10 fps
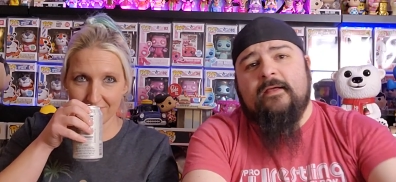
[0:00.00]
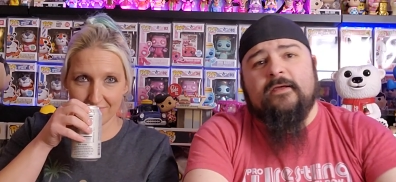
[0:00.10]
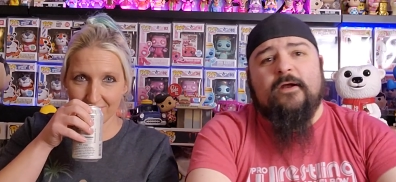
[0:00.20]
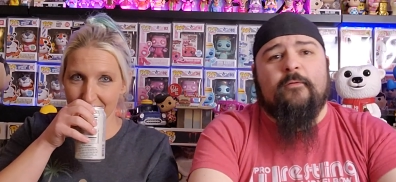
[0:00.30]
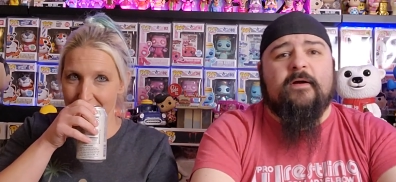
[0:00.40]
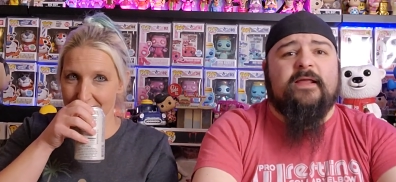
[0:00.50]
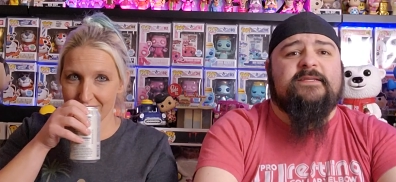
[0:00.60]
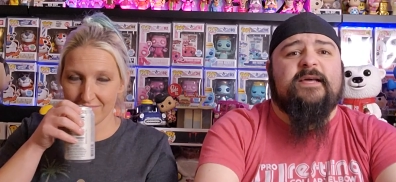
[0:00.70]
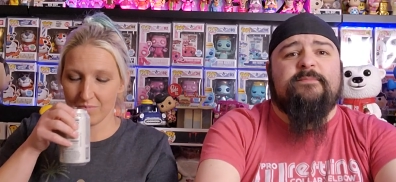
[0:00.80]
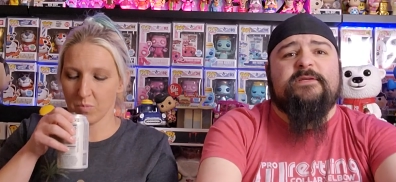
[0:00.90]
Speaker 1: You know, we're gonna
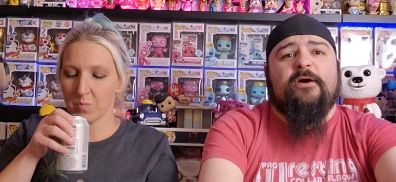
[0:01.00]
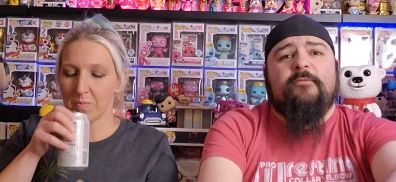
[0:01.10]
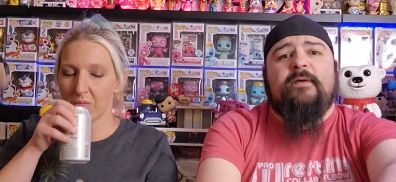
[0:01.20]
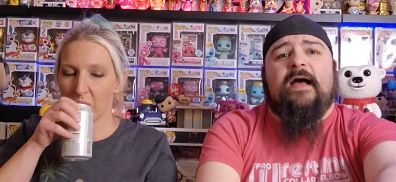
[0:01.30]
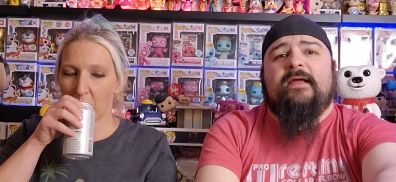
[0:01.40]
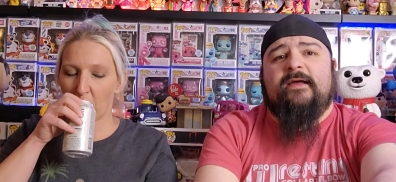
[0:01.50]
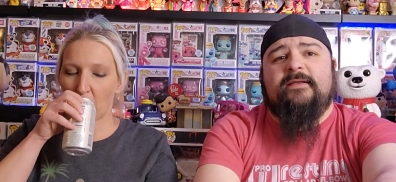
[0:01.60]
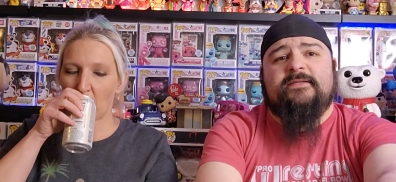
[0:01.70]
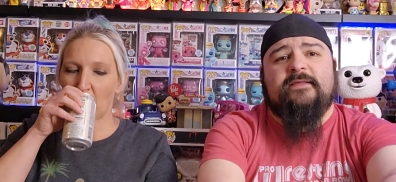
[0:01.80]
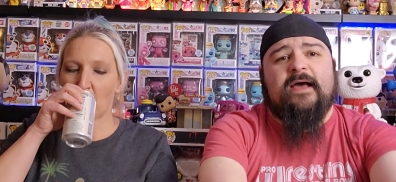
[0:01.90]
tiptoe back
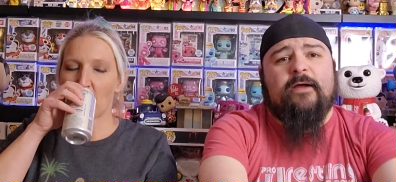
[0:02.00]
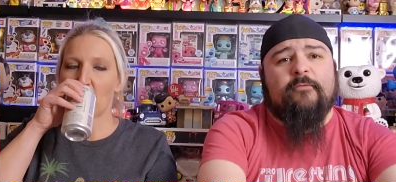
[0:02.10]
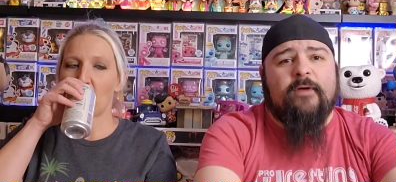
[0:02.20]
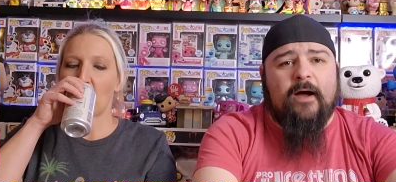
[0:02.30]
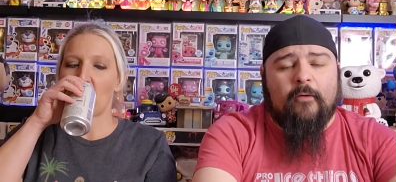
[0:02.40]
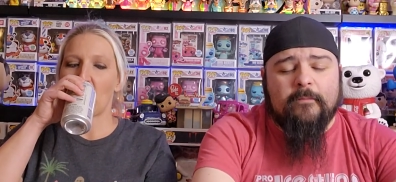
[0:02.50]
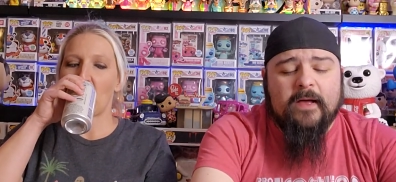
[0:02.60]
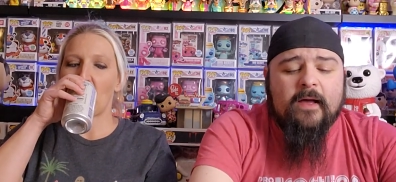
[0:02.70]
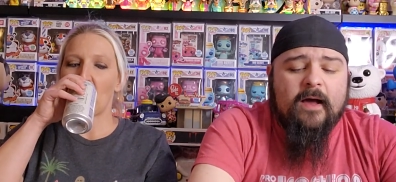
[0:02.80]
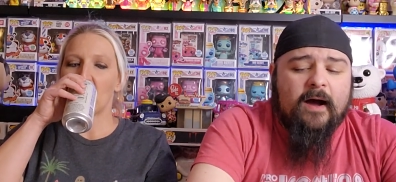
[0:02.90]
into that realm.
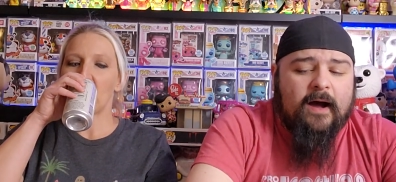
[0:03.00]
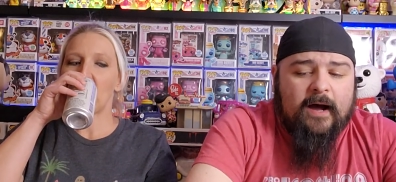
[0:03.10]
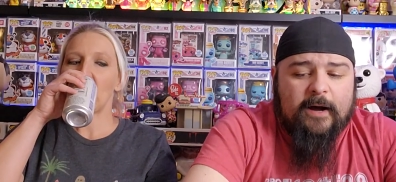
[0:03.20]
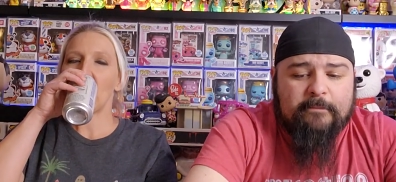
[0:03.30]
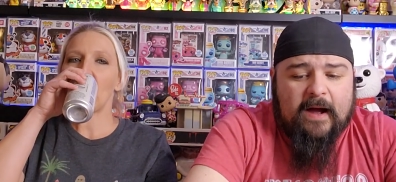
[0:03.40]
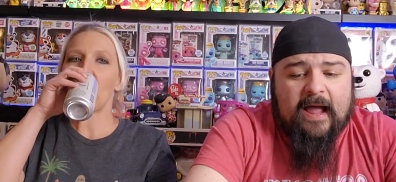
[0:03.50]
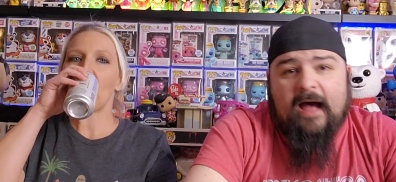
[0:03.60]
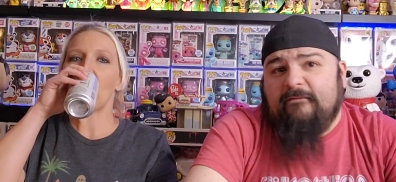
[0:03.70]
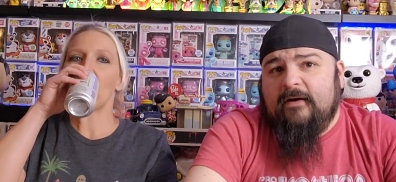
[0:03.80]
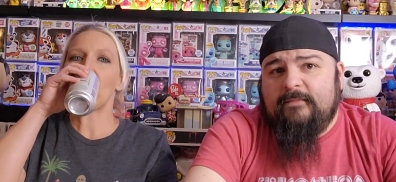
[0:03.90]
Um, I
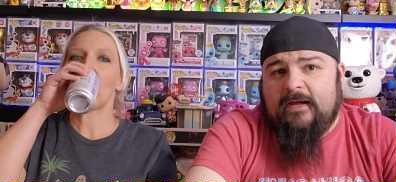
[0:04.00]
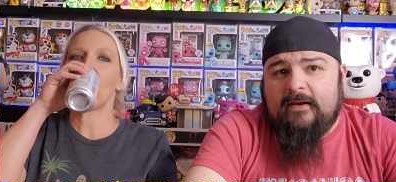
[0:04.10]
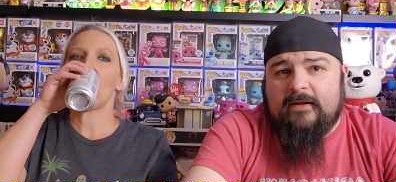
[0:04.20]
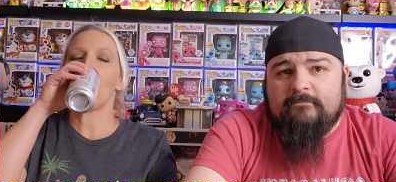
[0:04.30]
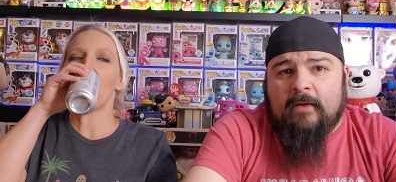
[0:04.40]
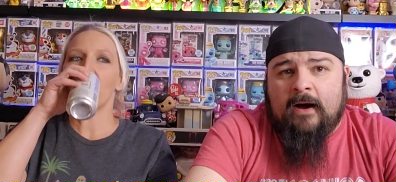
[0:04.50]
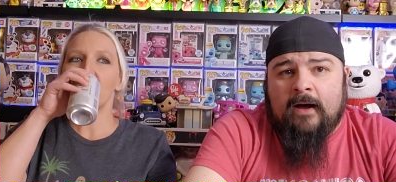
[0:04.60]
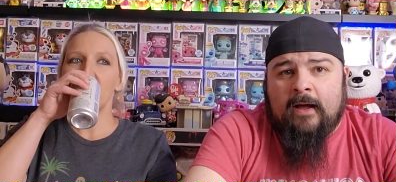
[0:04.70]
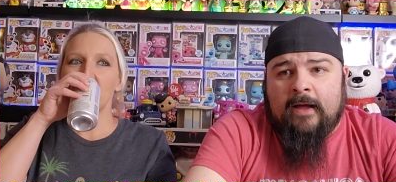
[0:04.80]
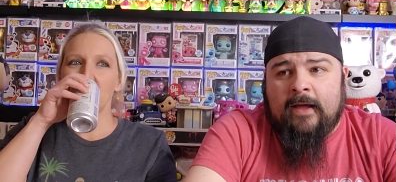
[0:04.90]
have updated
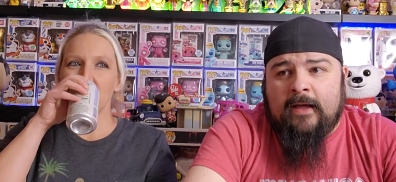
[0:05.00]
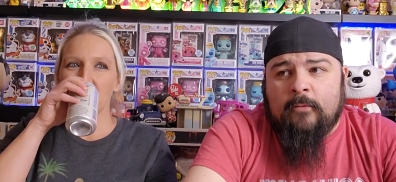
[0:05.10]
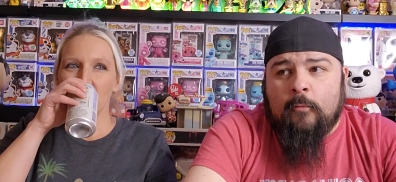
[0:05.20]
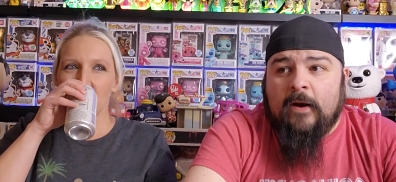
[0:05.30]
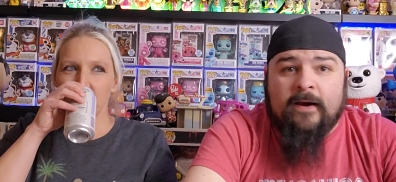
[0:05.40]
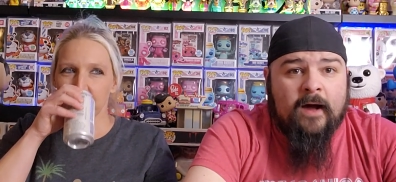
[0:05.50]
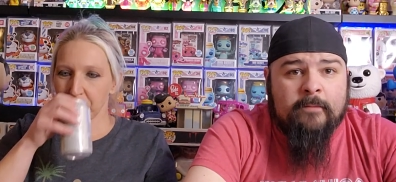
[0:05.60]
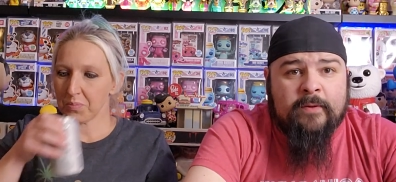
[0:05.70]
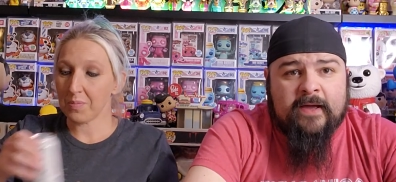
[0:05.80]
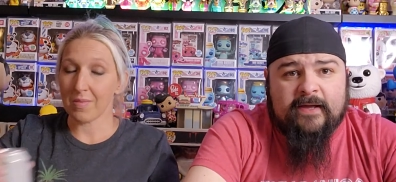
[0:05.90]
my whatnot
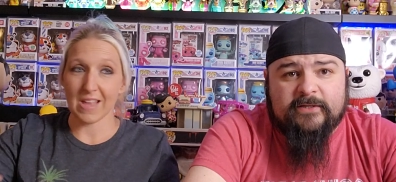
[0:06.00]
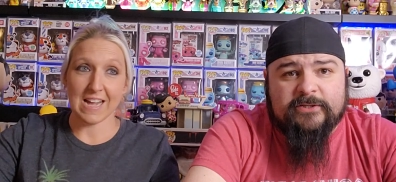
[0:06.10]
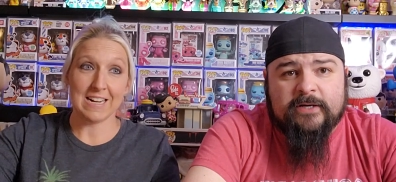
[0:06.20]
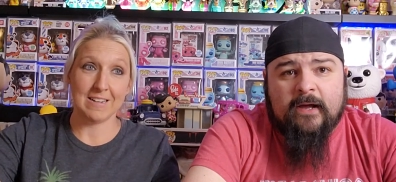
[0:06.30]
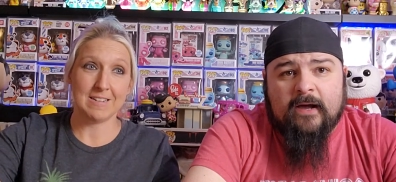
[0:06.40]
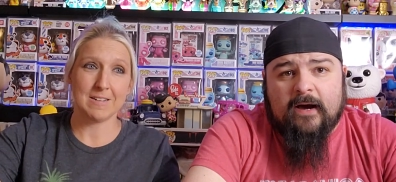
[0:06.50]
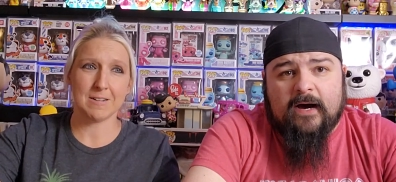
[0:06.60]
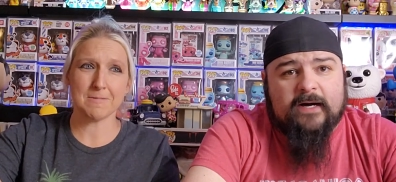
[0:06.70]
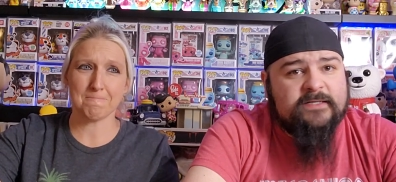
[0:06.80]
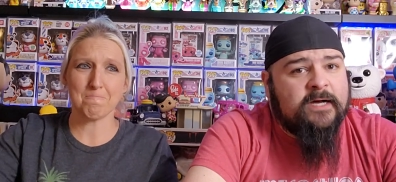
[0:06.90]
page.
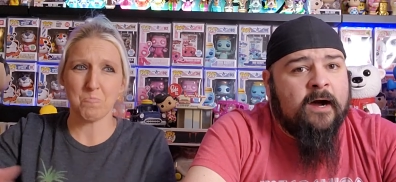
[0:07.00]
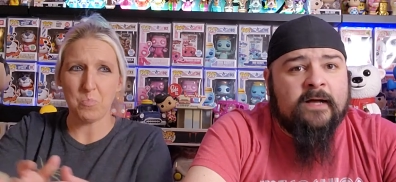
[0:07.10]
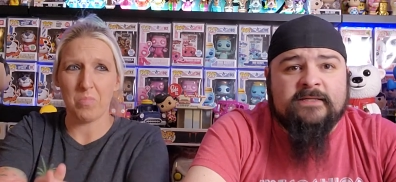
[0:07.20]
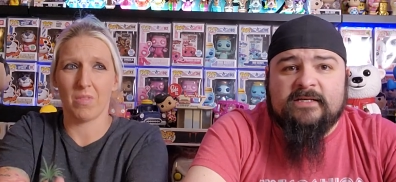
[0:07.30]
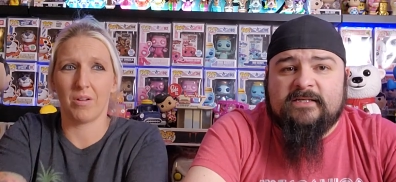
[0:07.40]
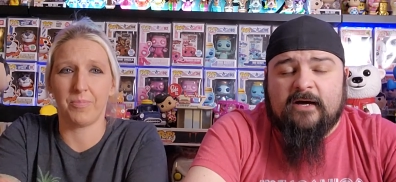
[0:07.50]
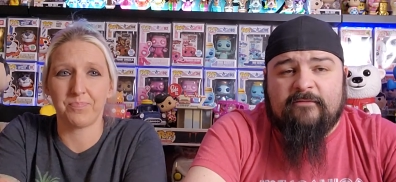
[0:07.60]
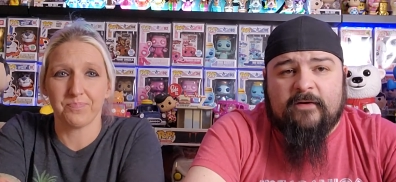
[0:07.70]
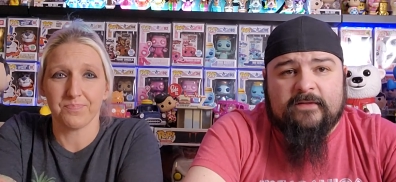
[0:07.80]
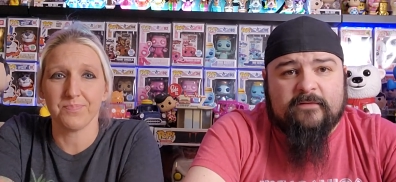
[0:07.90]
Uh, tons of
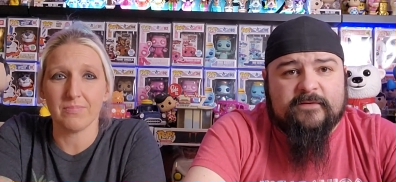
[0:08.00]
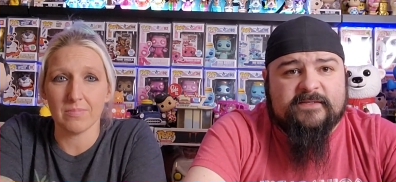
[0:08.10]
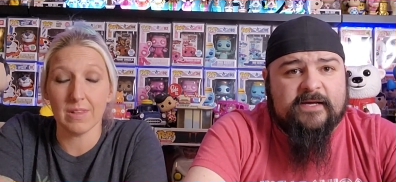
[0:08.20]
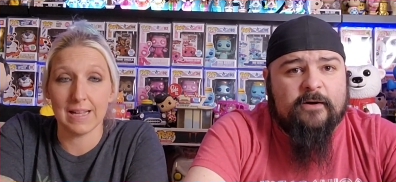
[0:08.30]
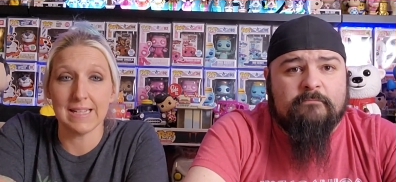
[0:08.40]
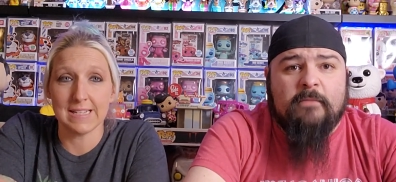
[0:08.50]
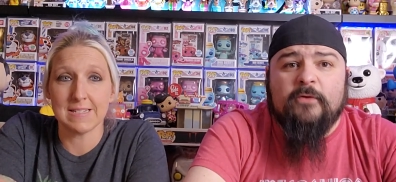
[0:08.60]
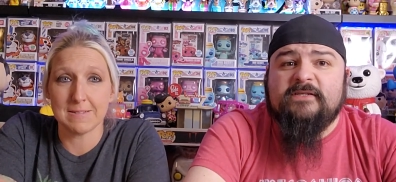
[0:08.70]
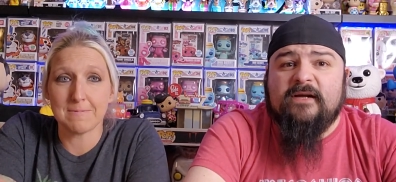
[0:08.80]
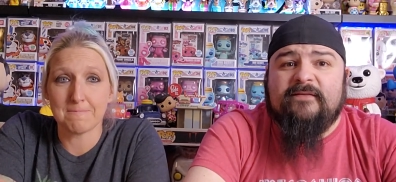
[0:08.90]
stuff on there for sale.
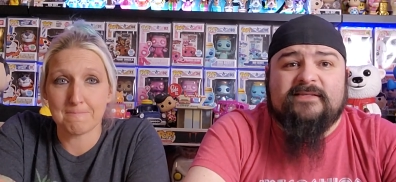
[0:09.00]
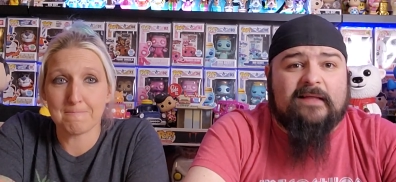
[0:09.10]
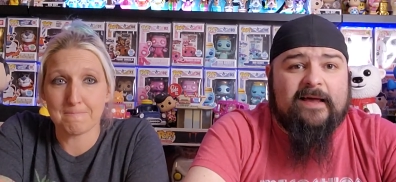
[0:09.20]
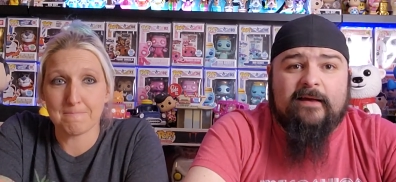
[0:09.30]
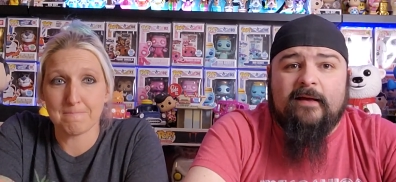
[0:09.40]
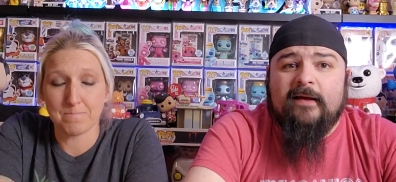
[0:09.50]
Most of it's like